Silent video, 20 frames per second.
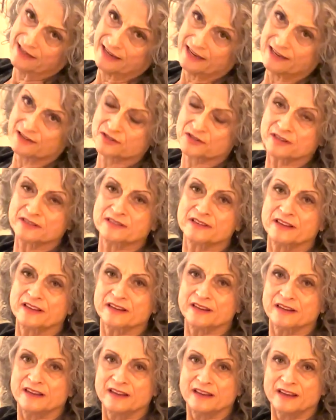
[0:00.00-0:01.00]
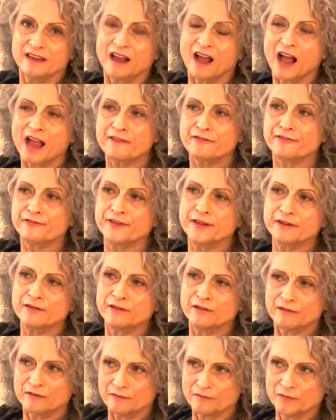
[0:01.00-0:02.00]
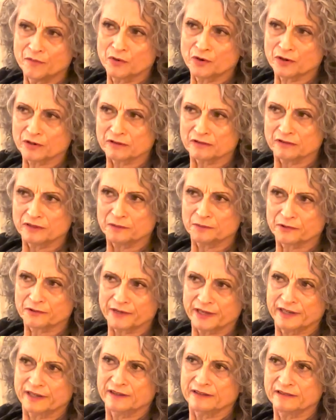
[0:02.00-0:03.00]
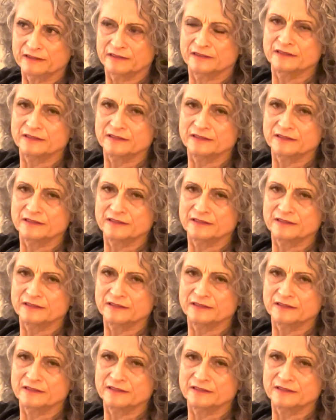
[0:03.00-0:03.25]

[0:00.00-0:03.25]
It's just that I feel more liberated